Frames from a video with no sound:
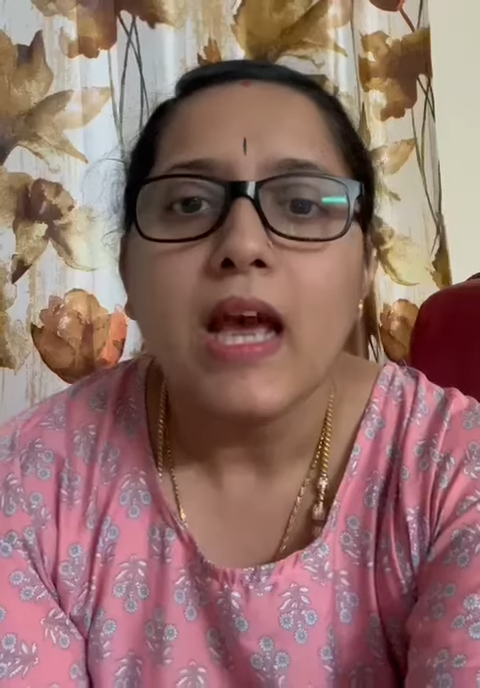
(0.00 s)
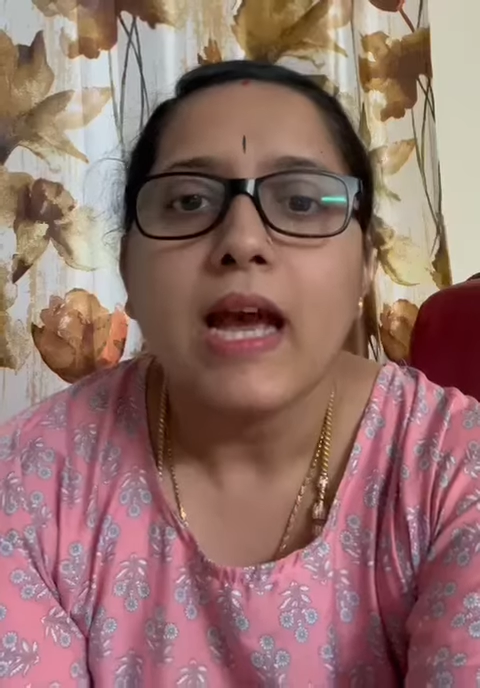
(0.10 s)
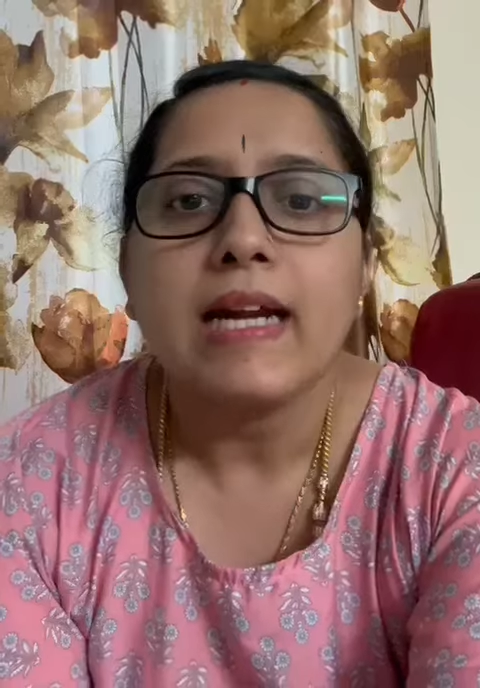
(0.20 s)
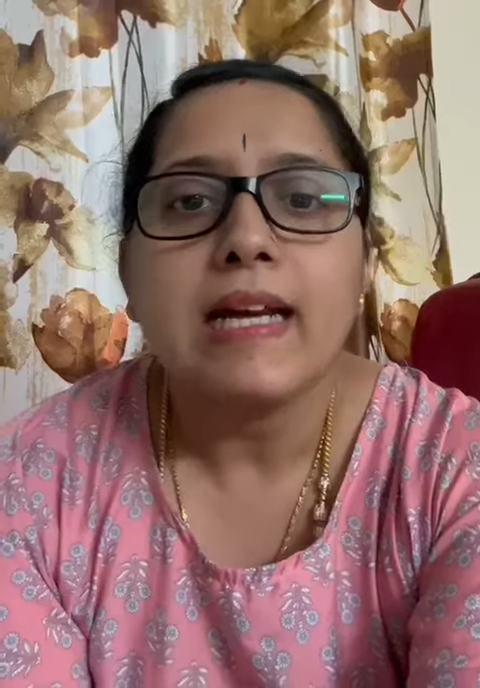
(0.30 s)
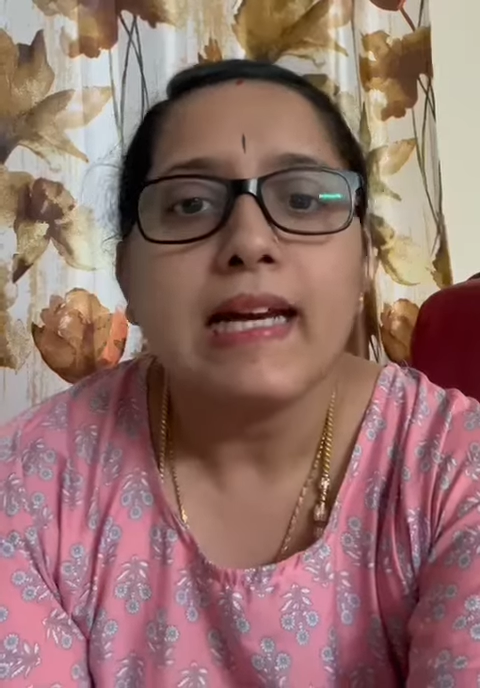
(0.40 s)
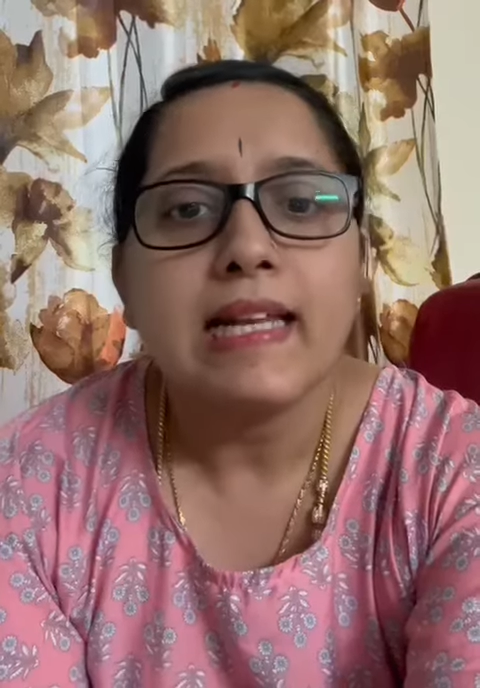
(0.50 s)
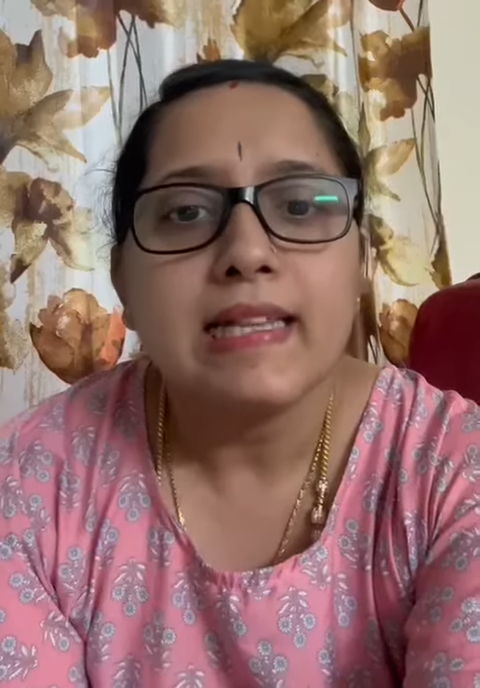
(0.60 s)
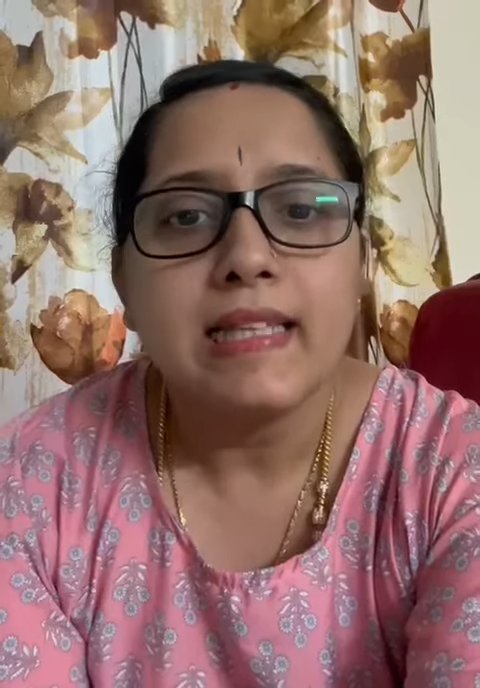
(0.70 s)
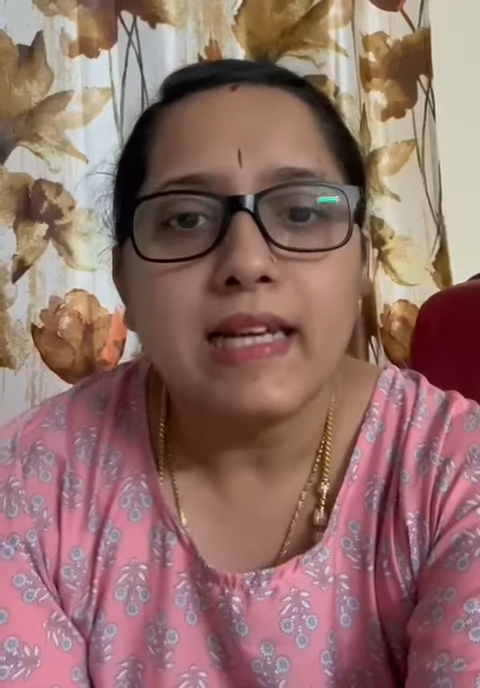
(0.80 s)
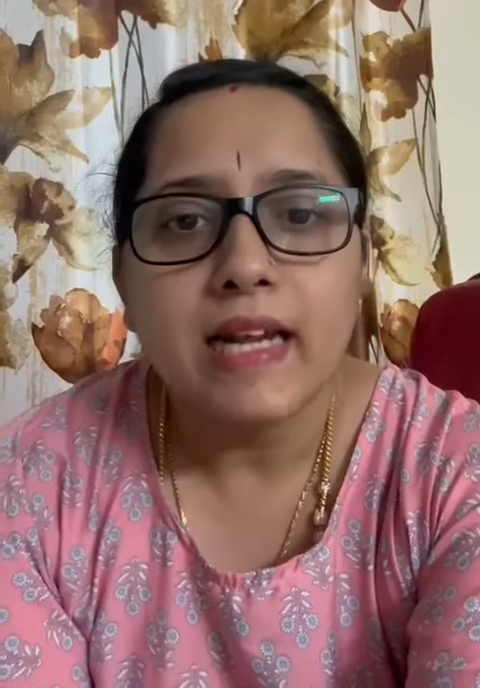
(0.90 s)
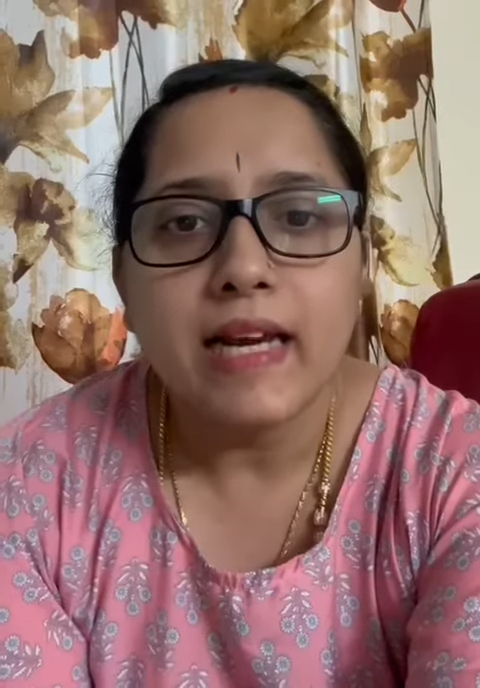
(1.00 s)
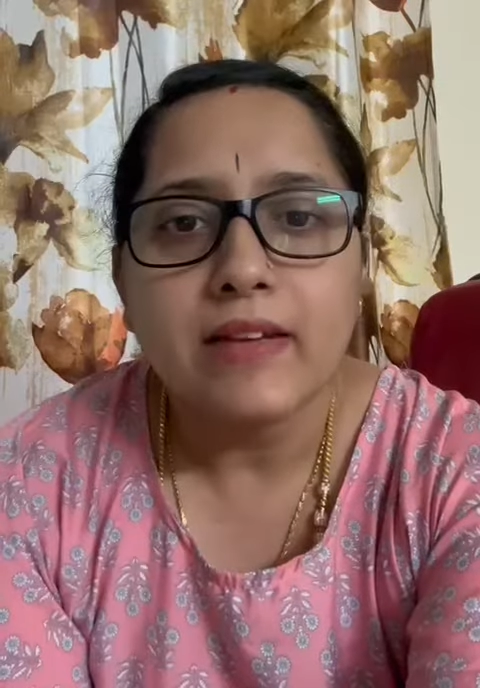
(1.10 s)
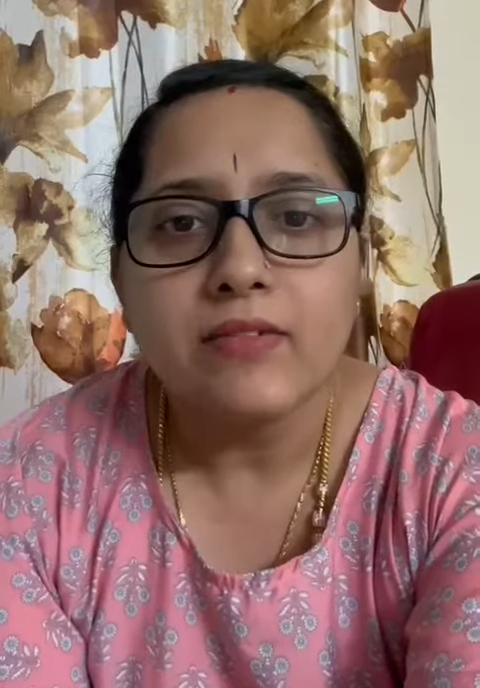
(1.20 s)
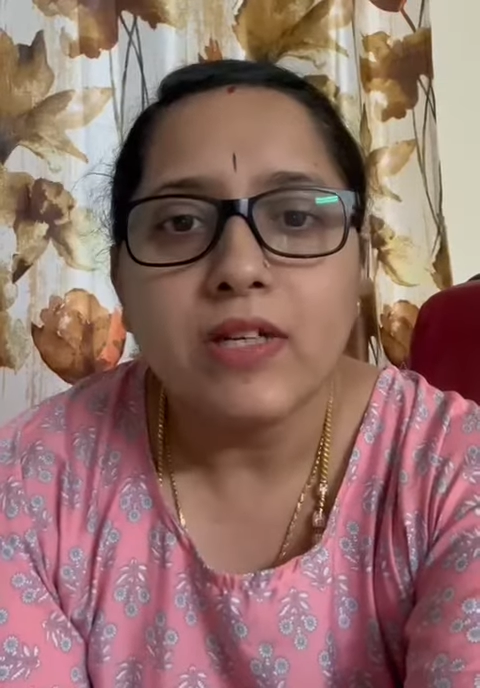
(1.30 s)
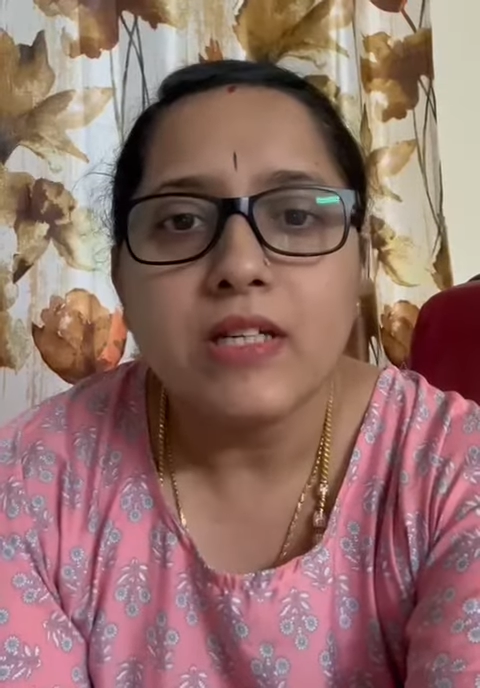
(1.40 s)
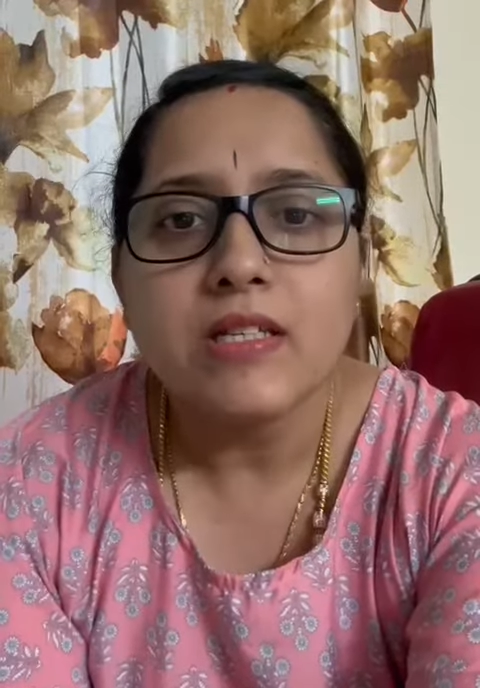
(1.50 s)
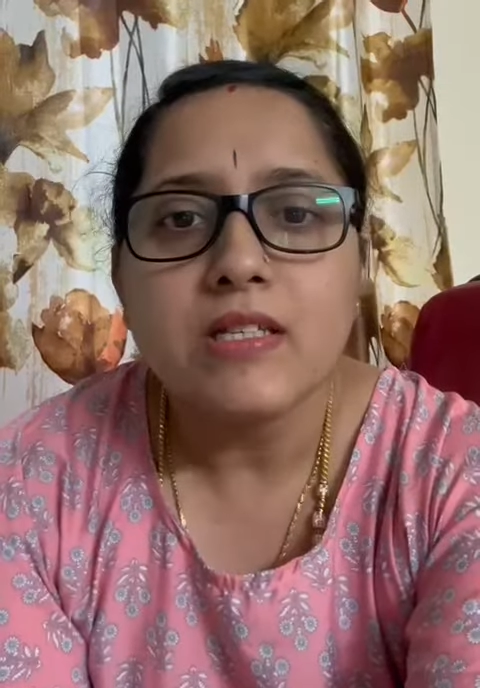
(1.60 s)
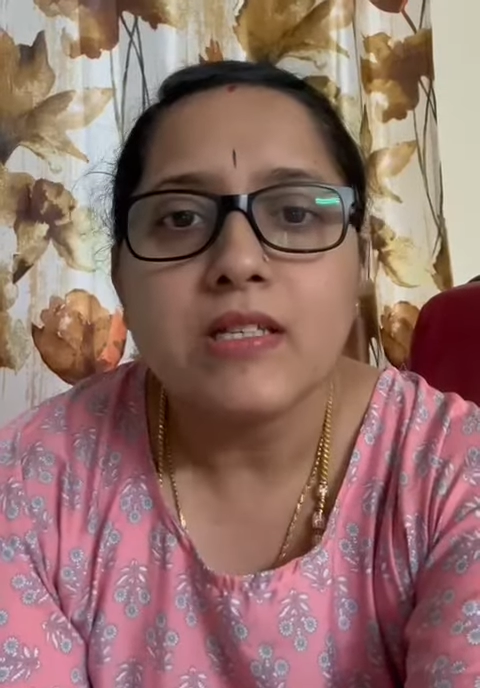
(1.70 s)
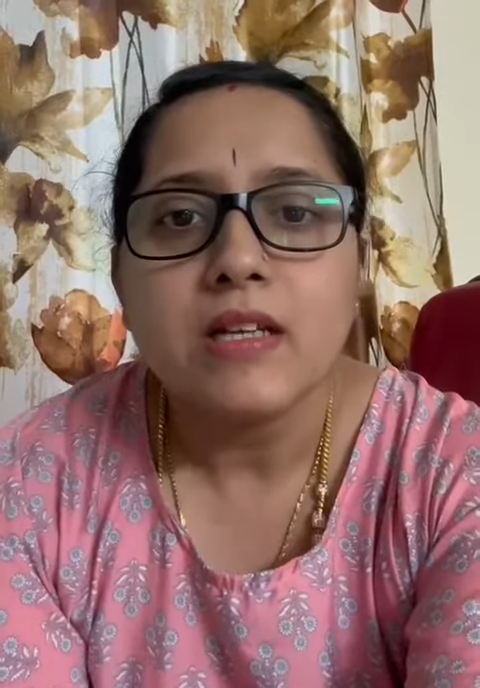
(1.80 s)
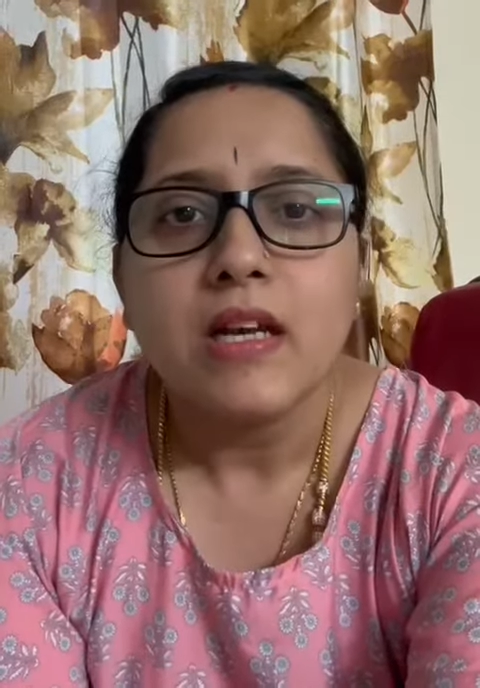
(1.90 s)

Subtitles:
and a healthy life, it is